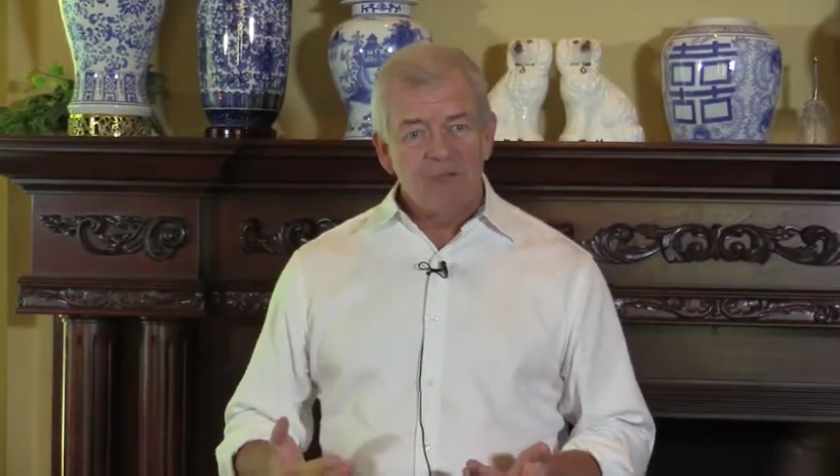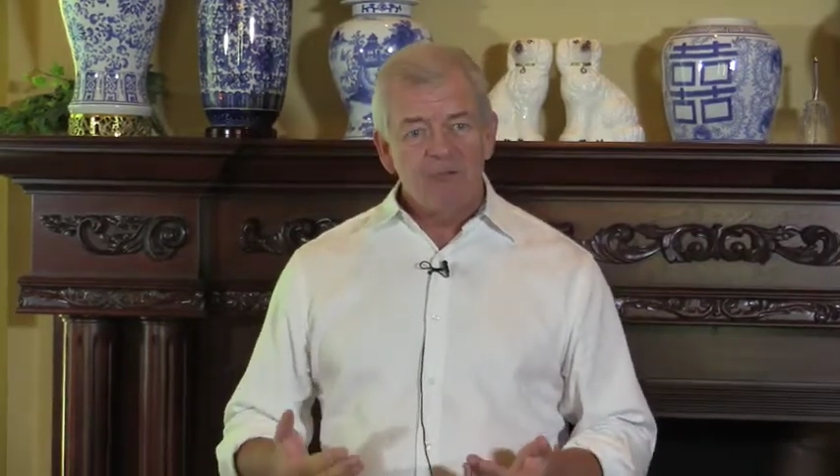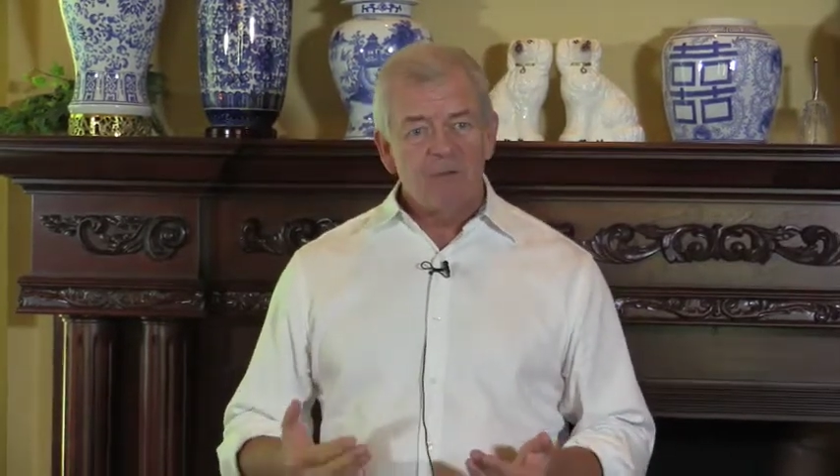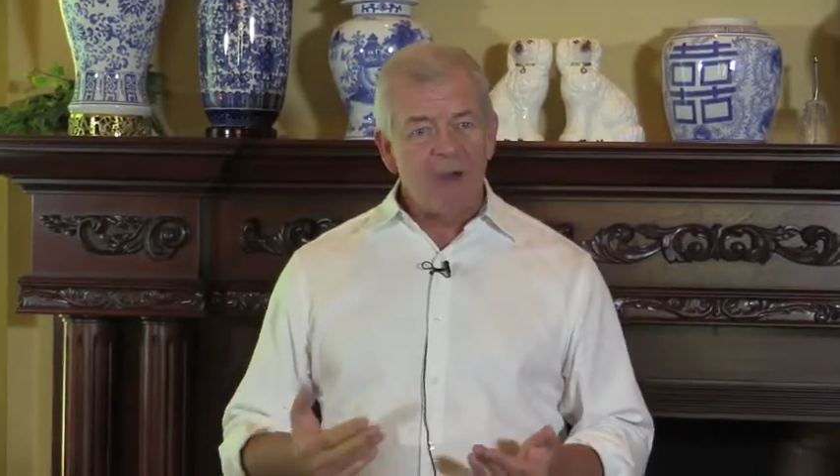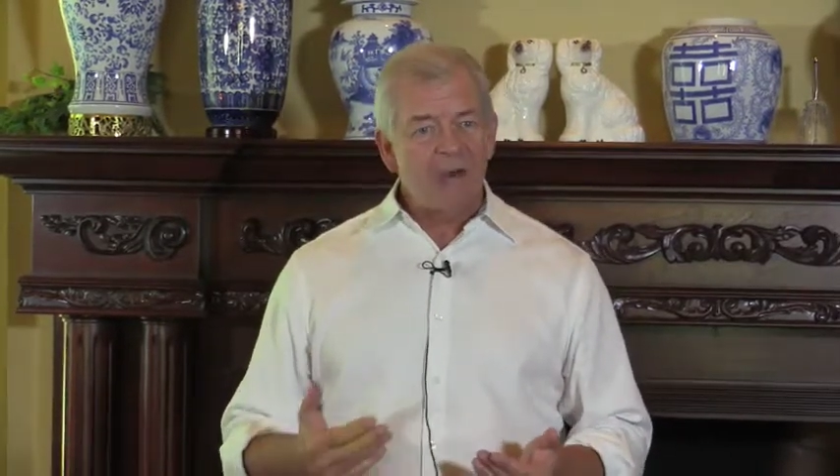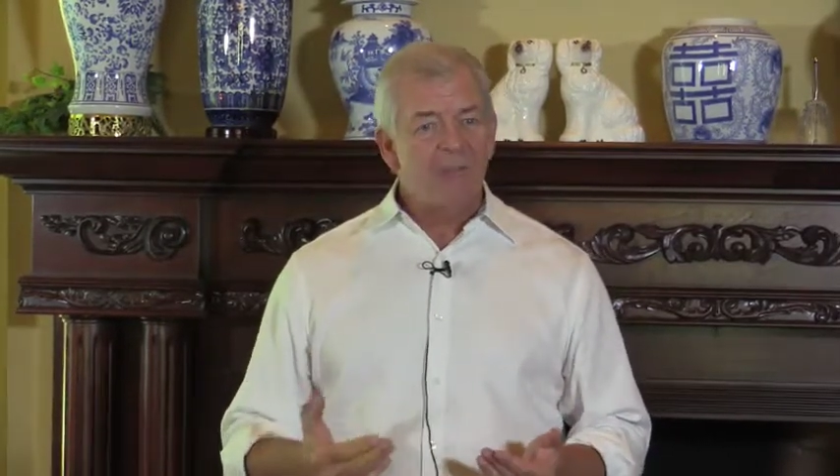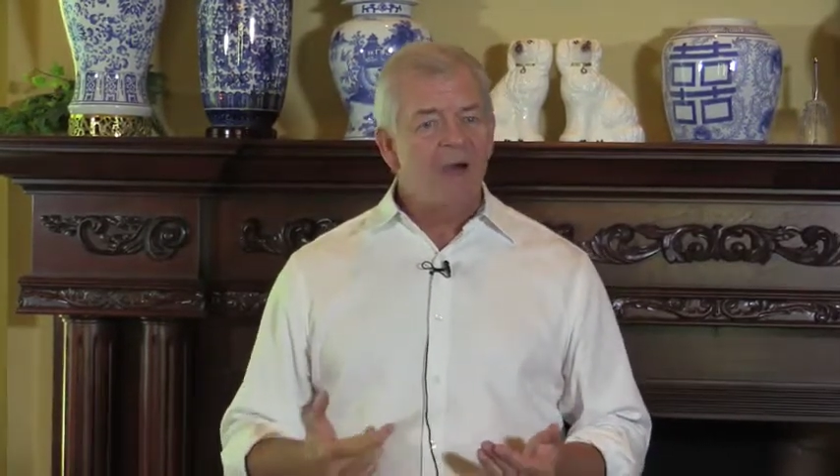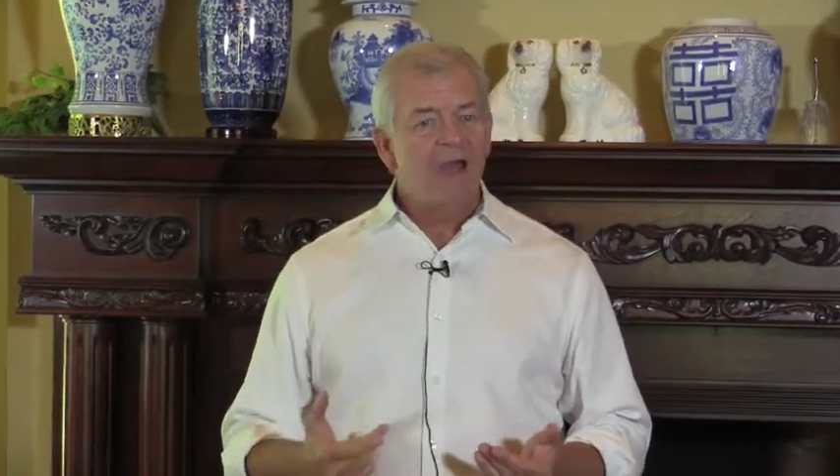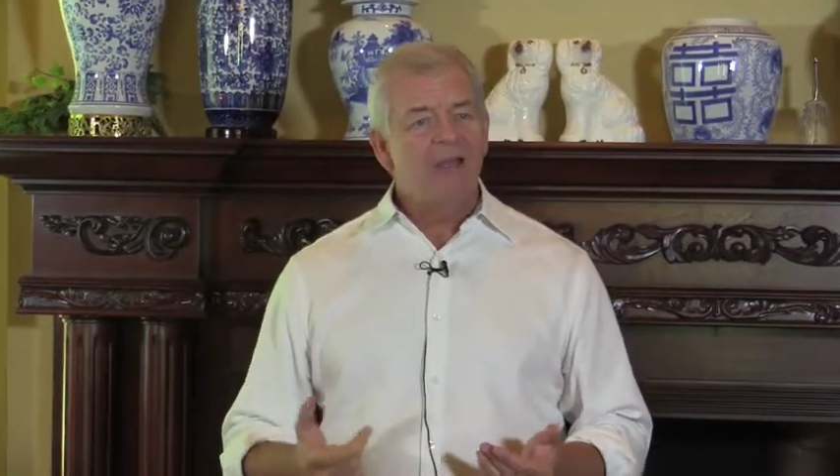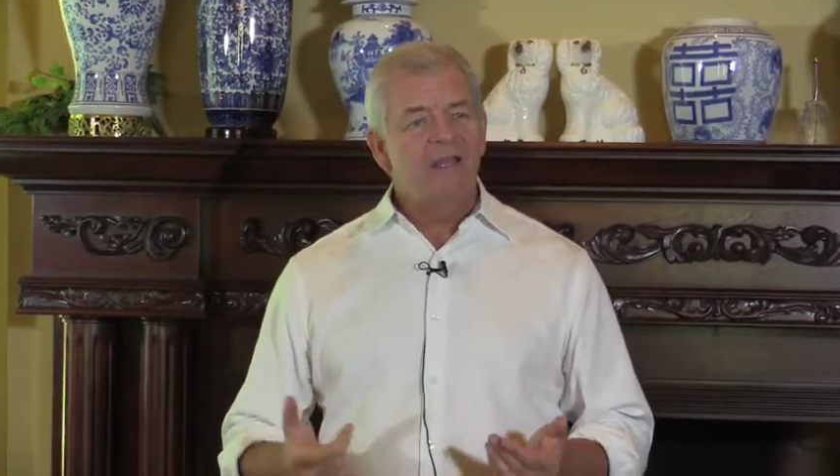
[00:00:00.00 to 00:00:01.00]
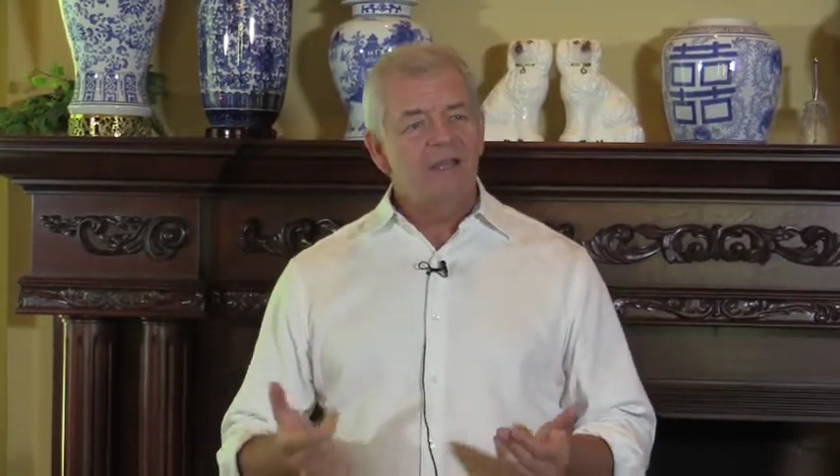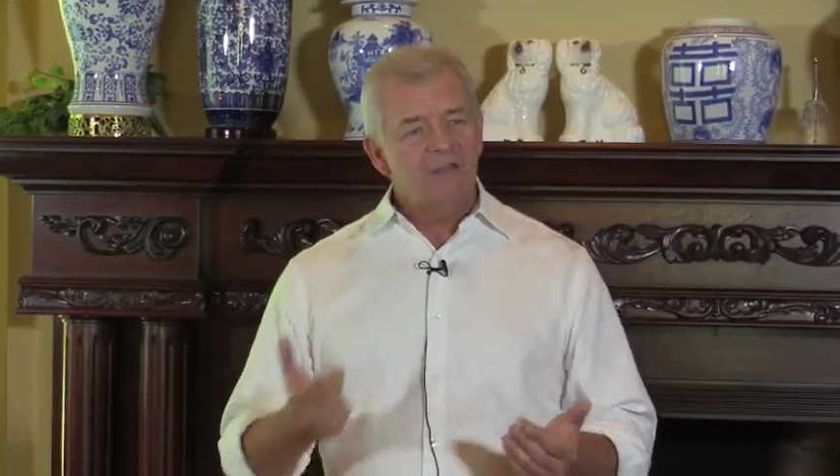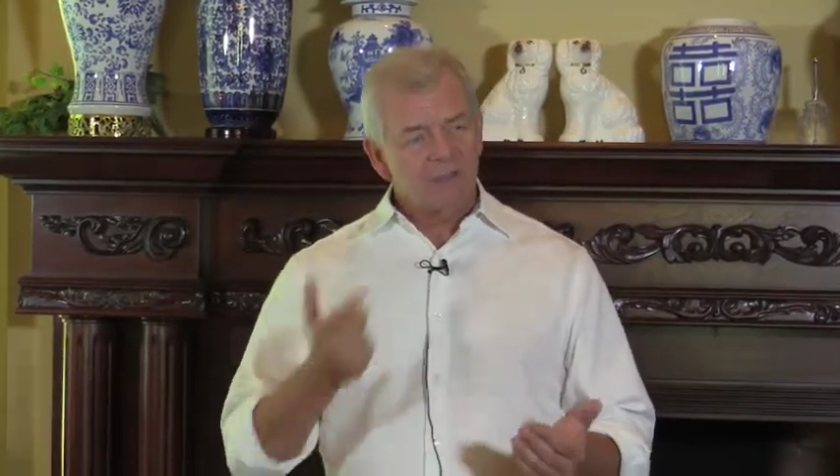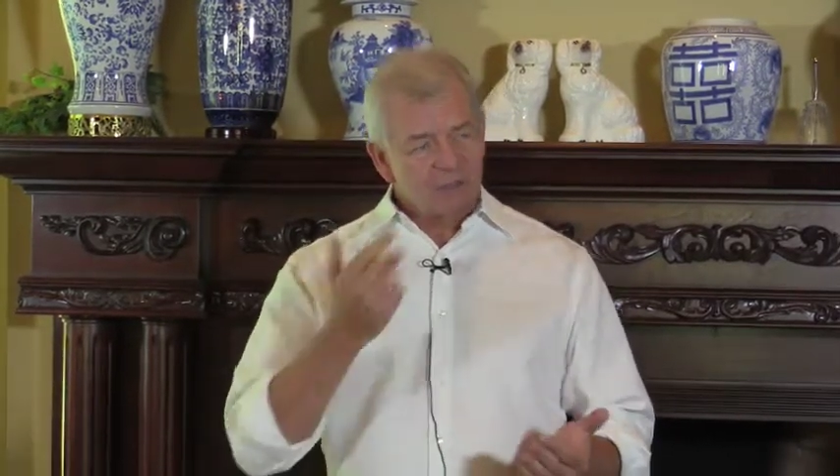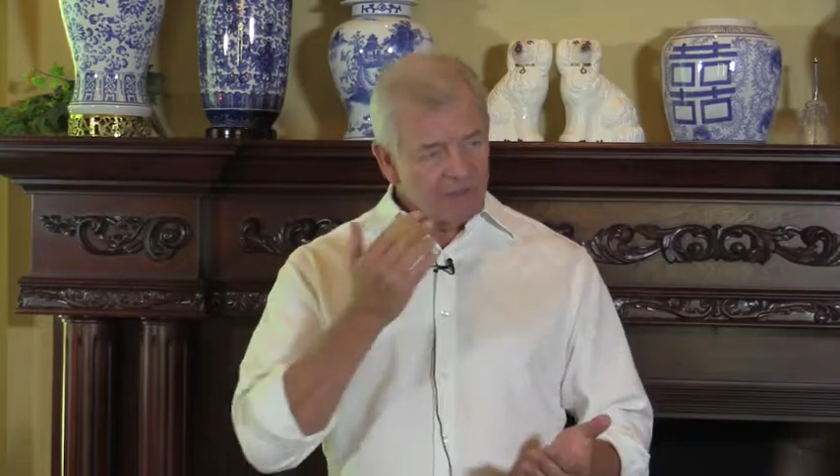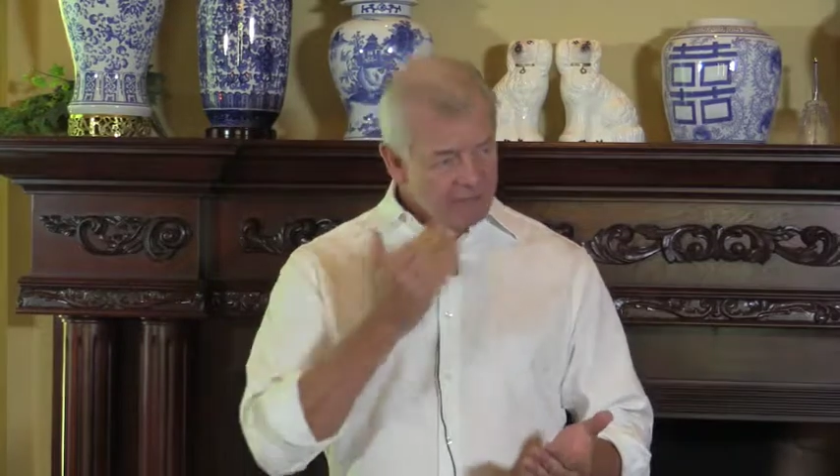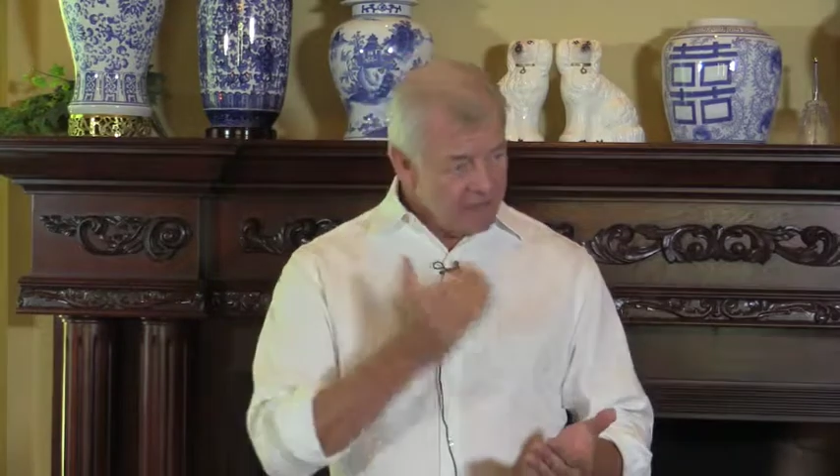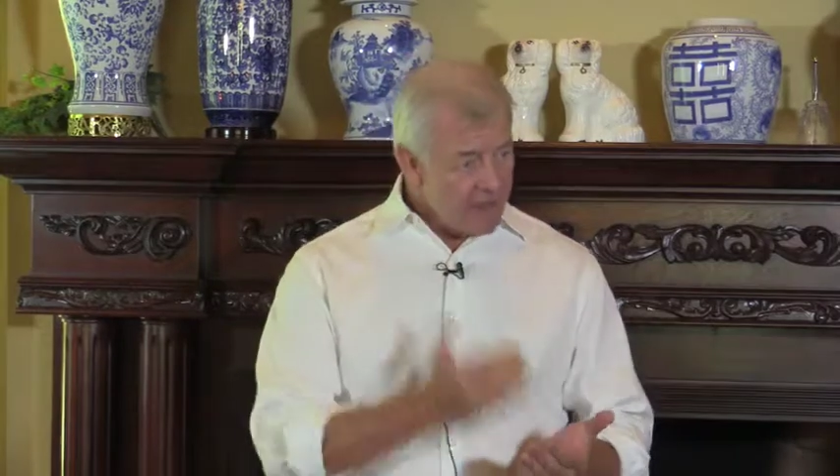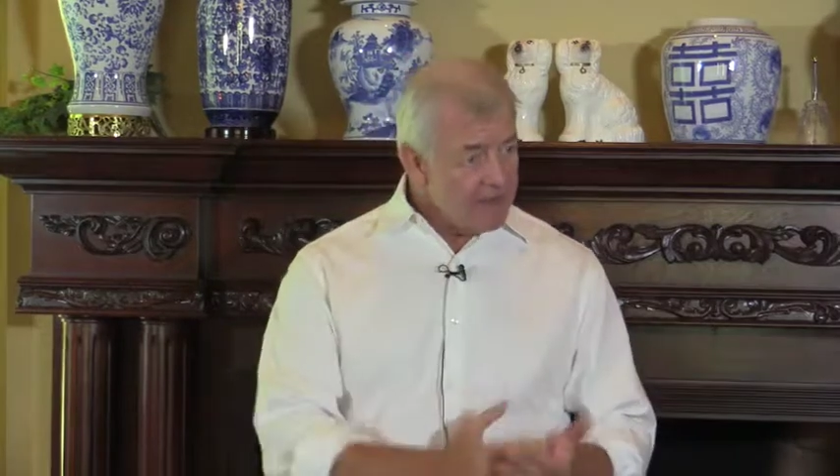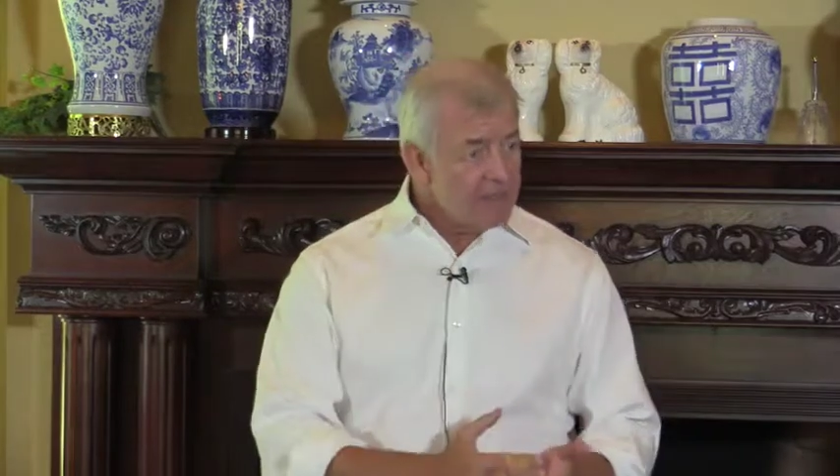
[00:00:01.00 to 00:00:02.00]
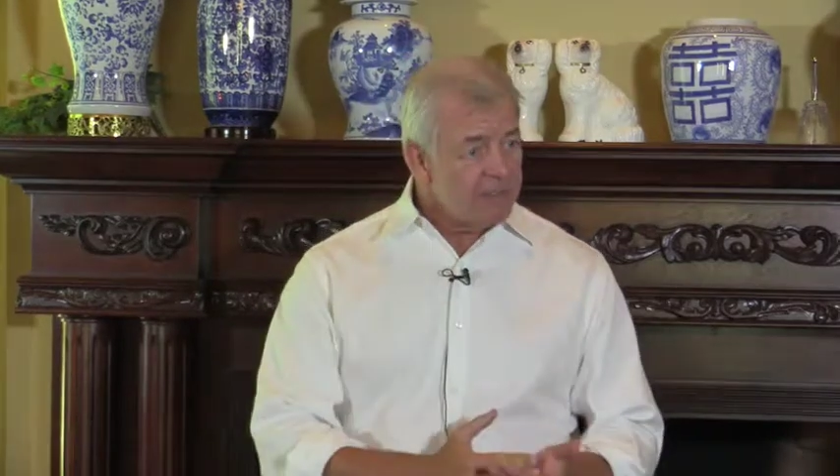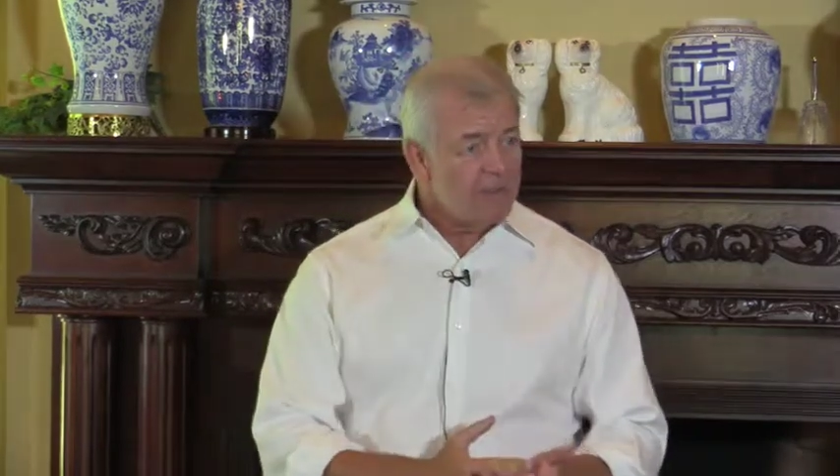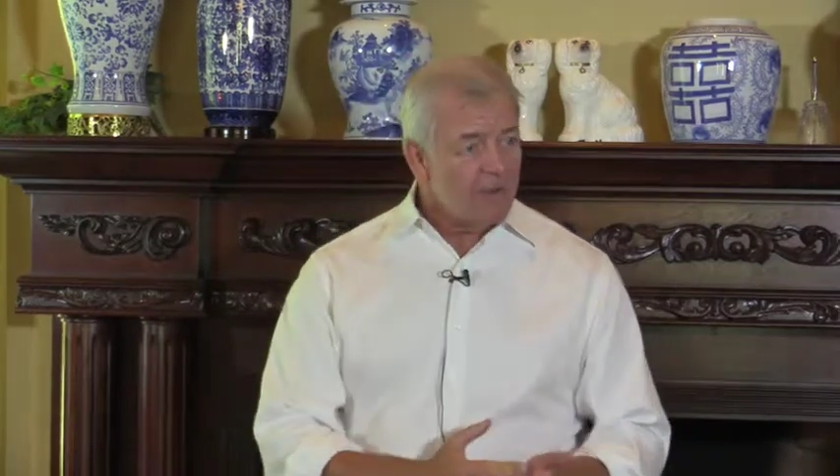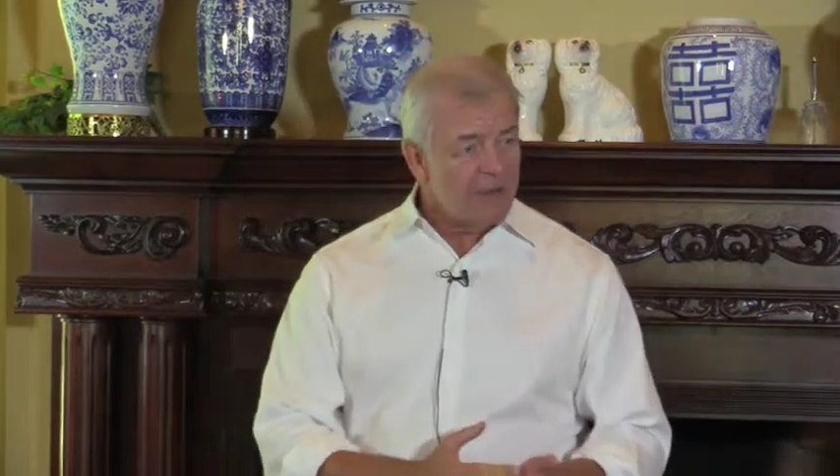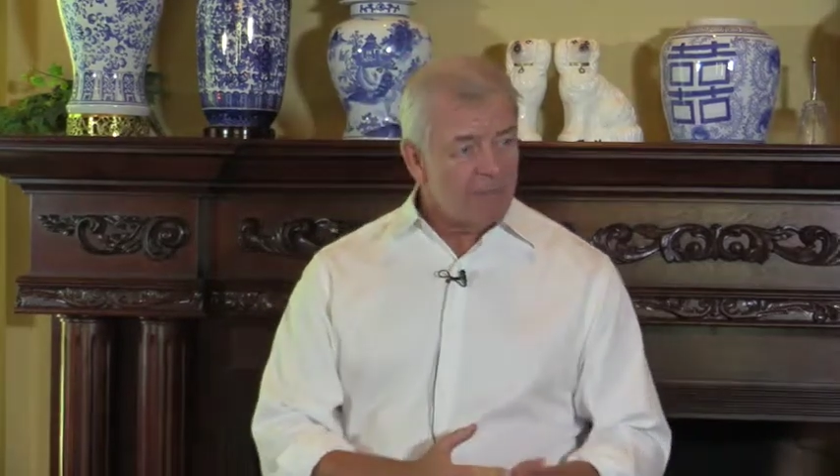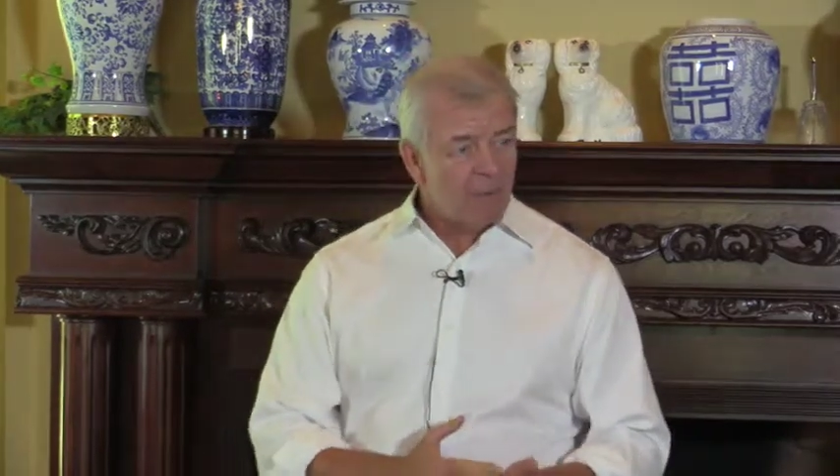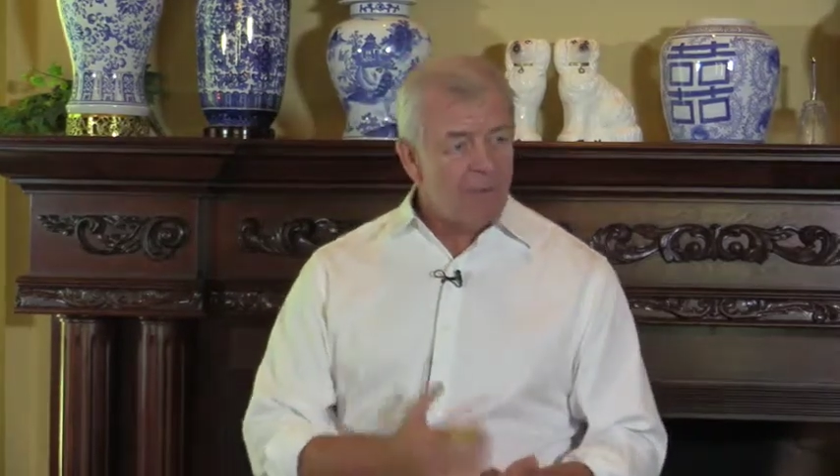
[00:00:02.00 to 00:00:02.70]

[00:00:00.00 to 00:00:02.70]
So bottom line is, got his phone number.